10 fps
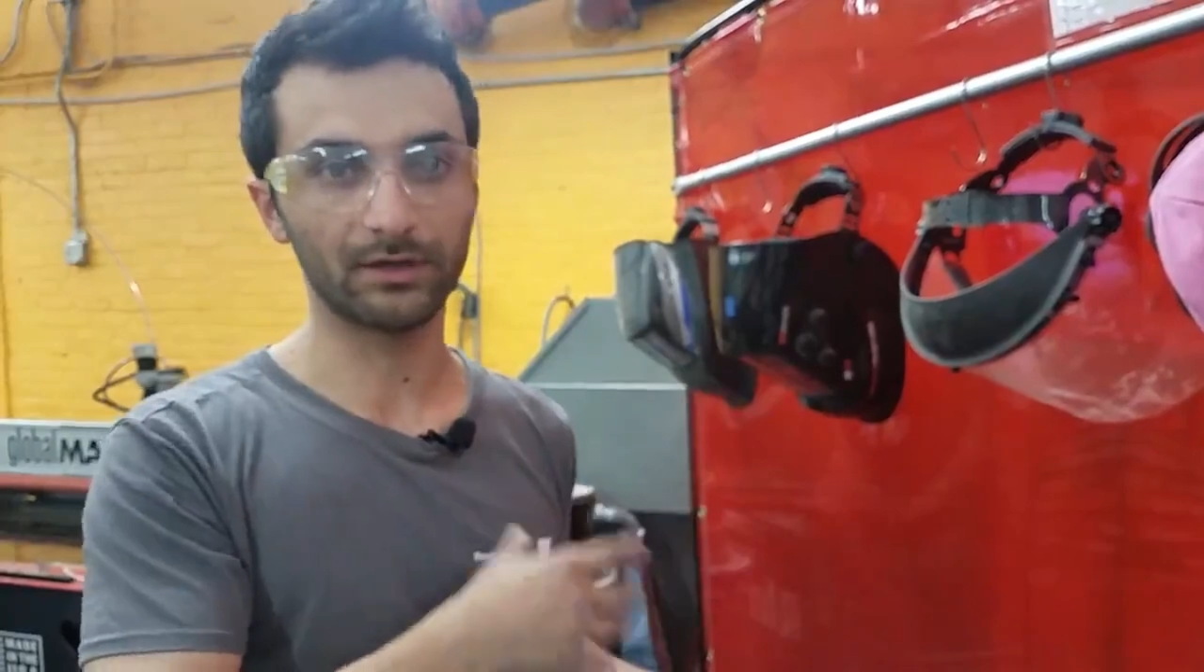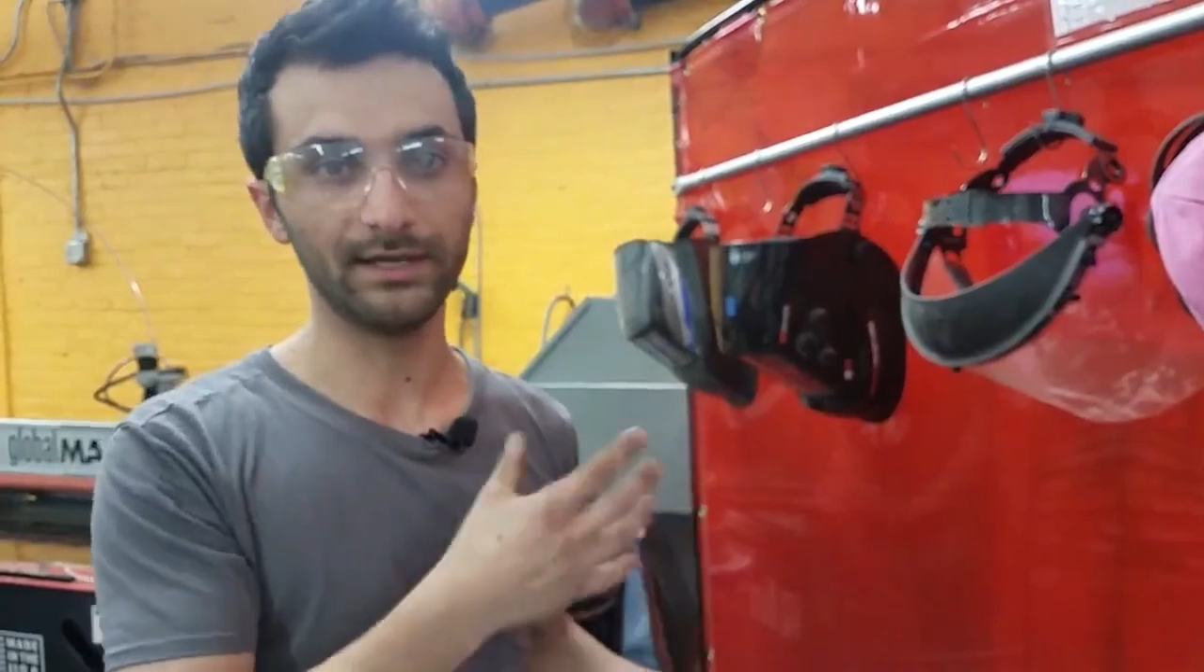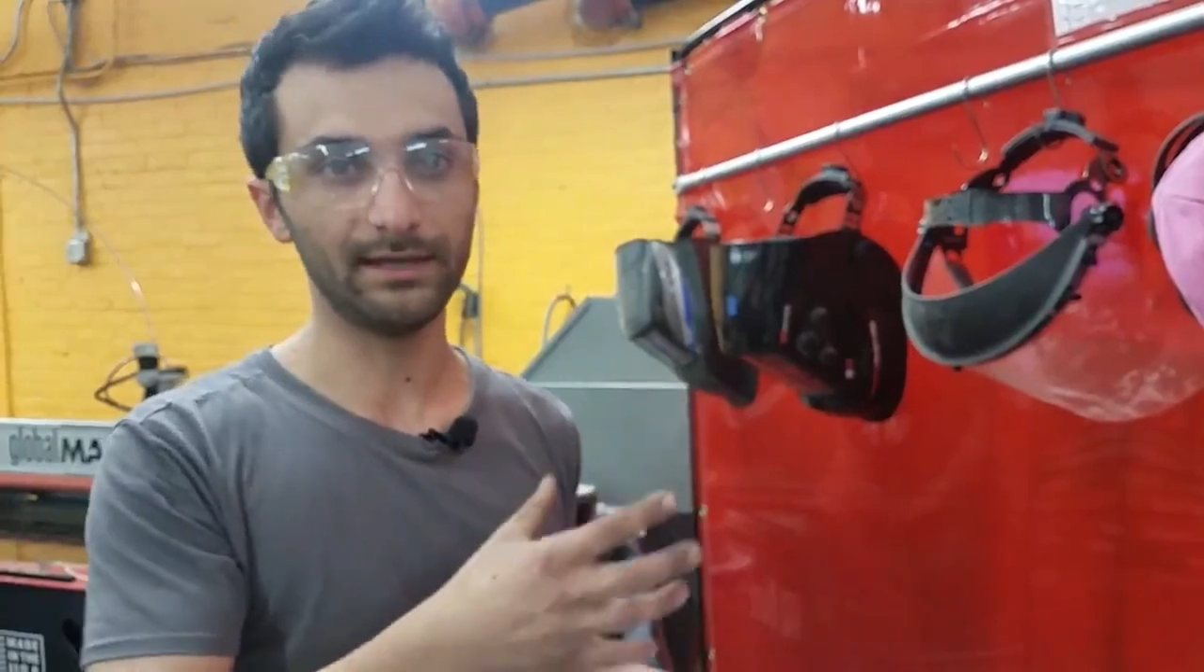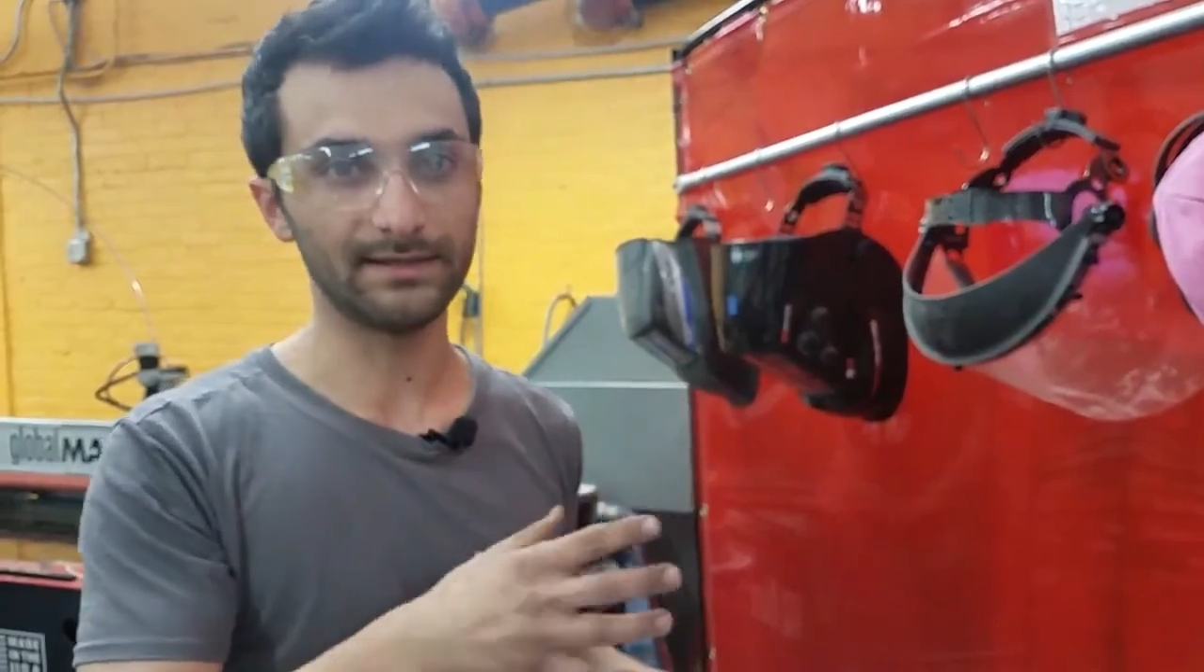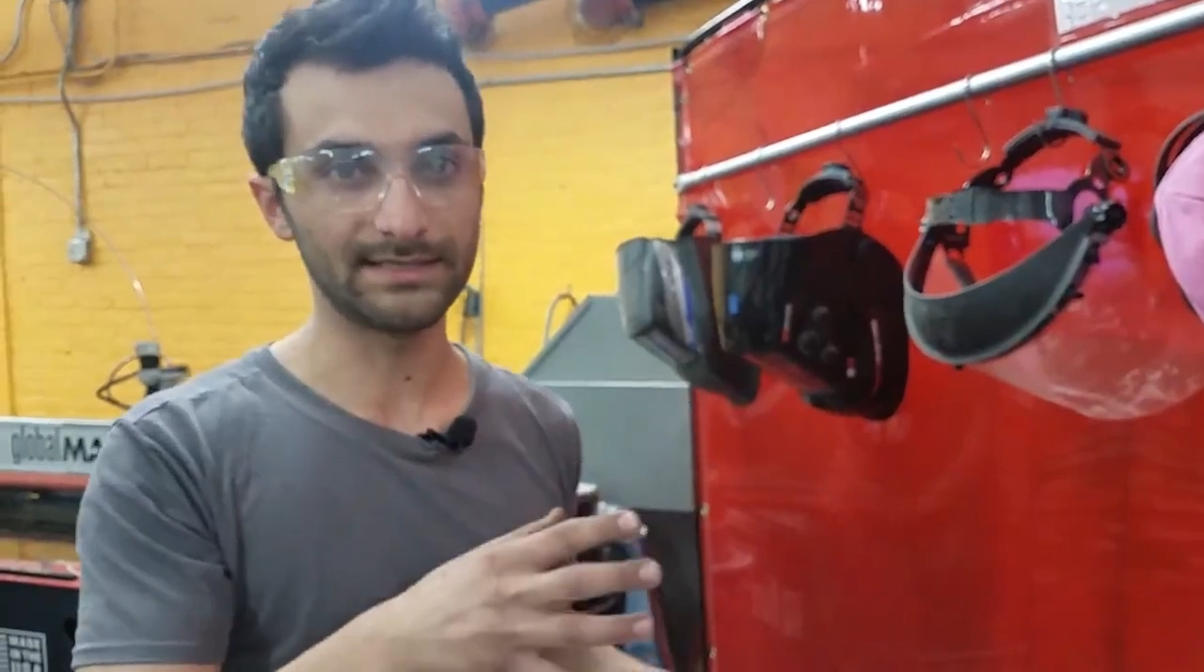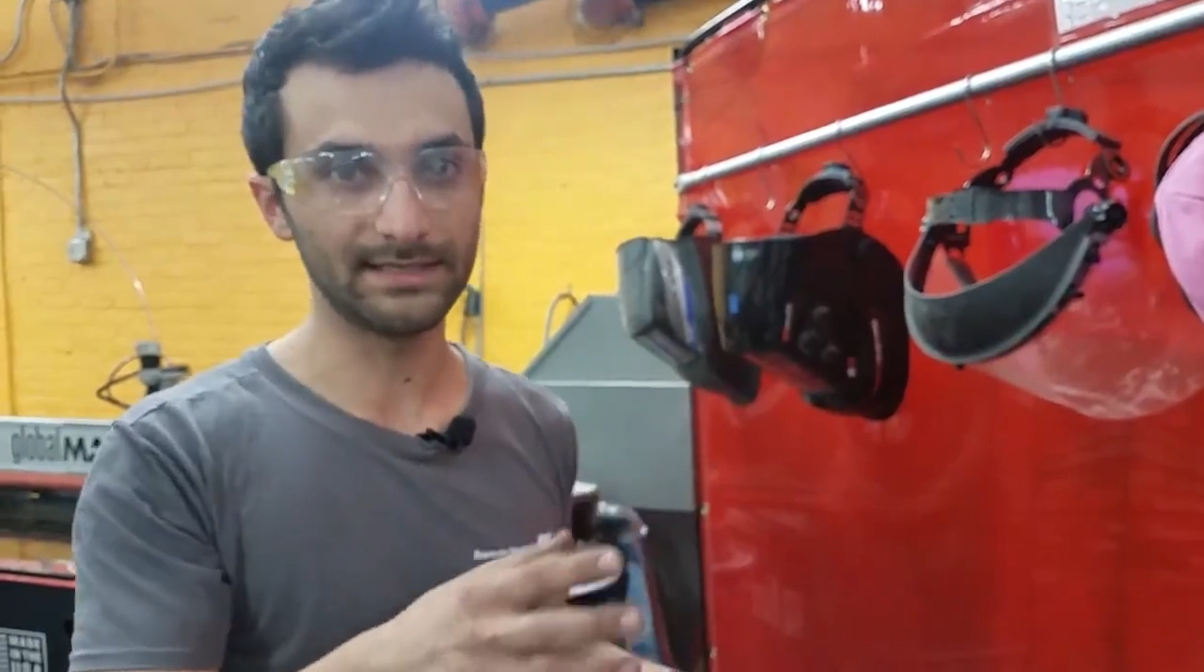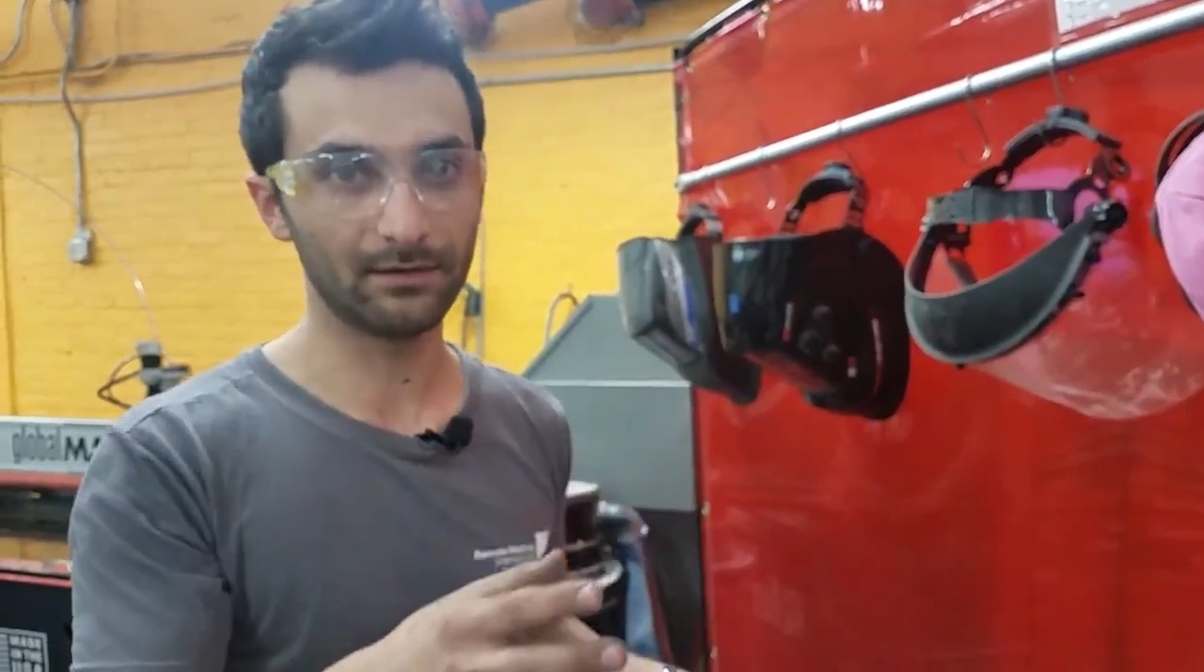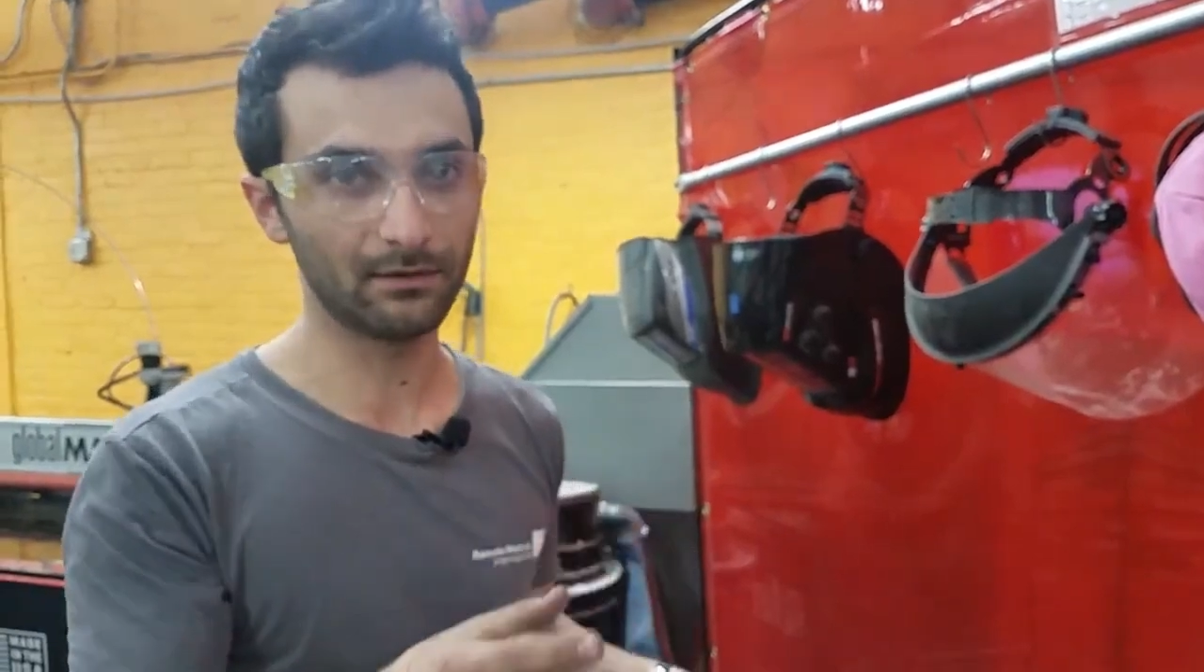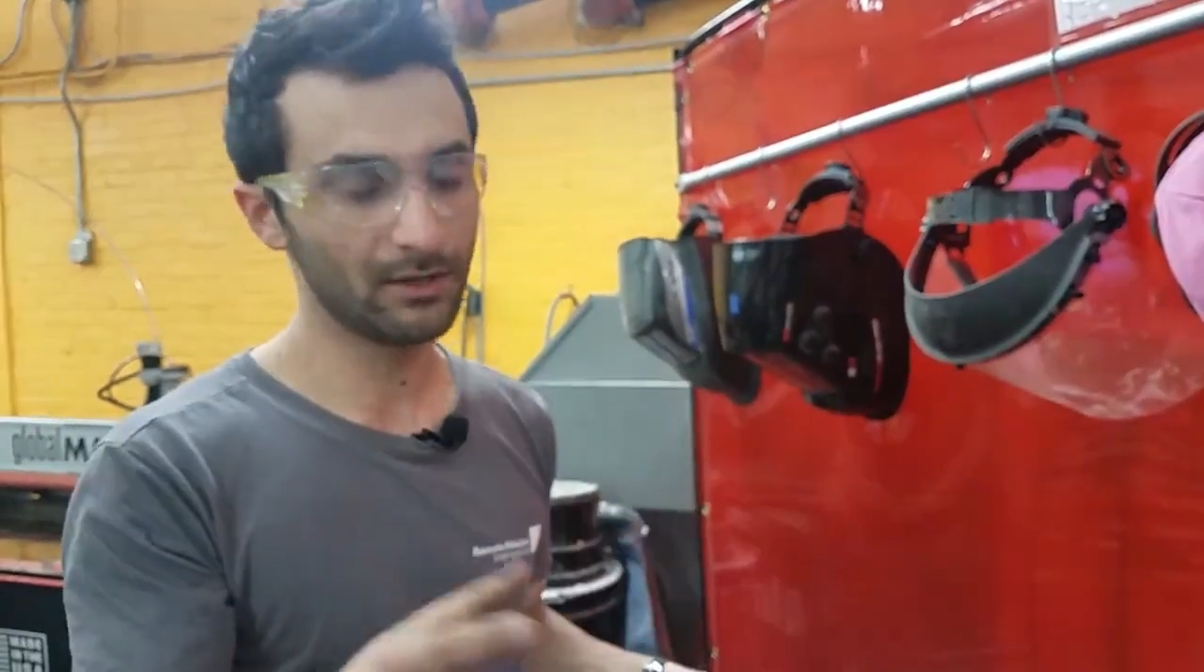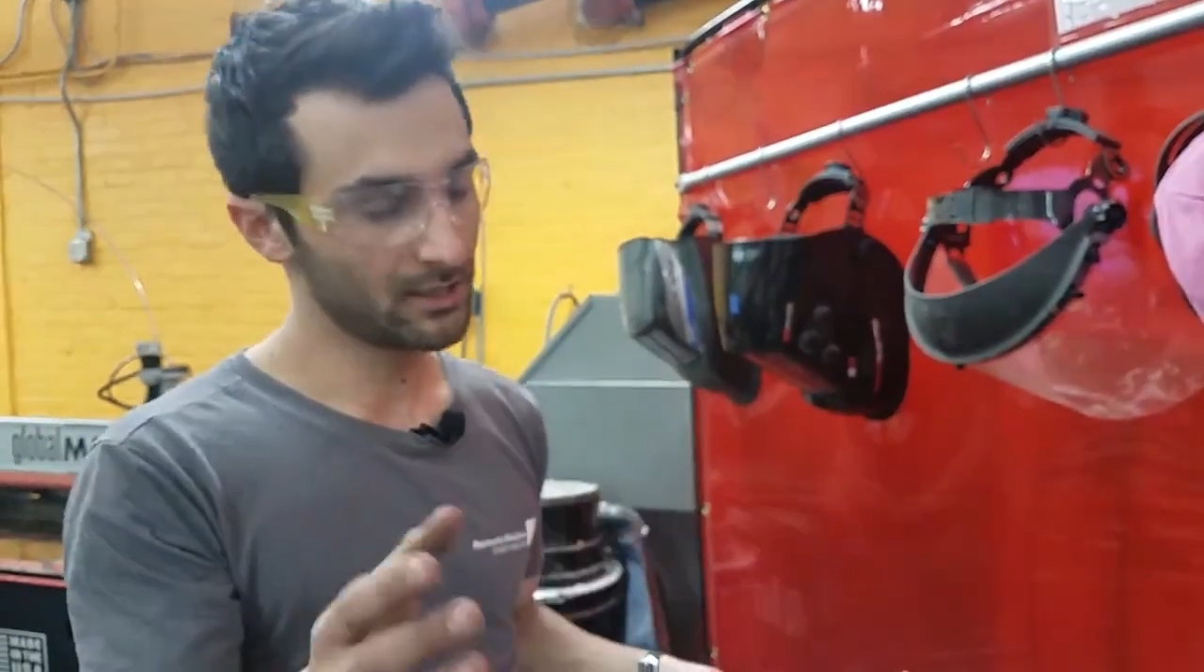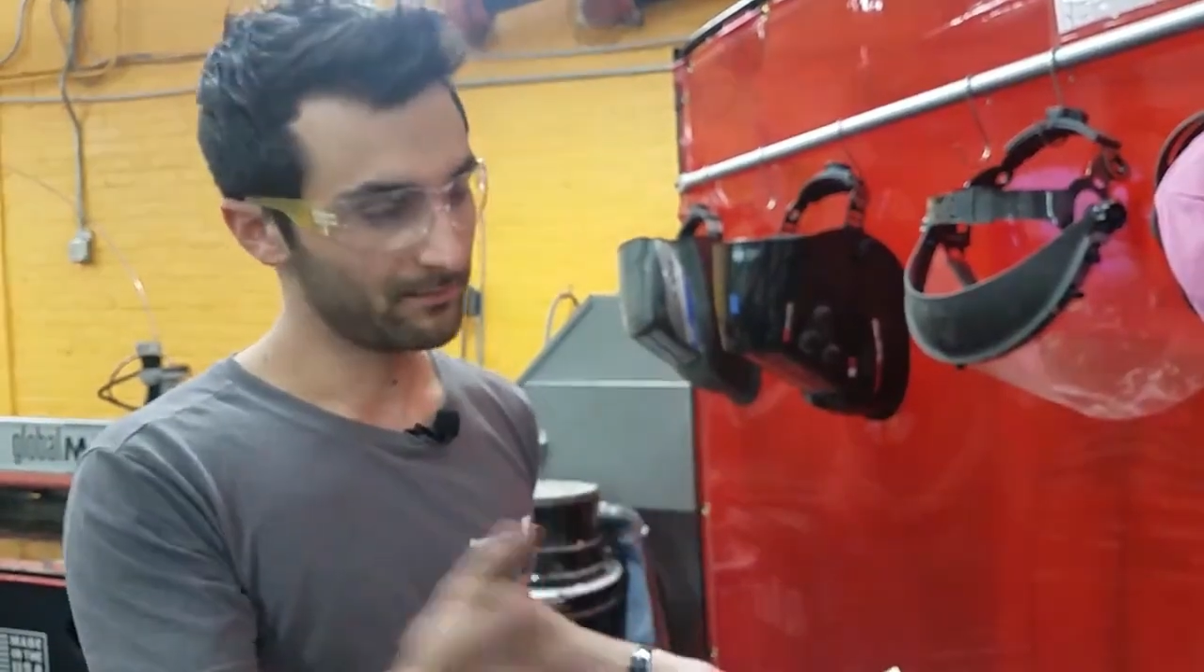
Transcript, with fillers: cleaning the steel,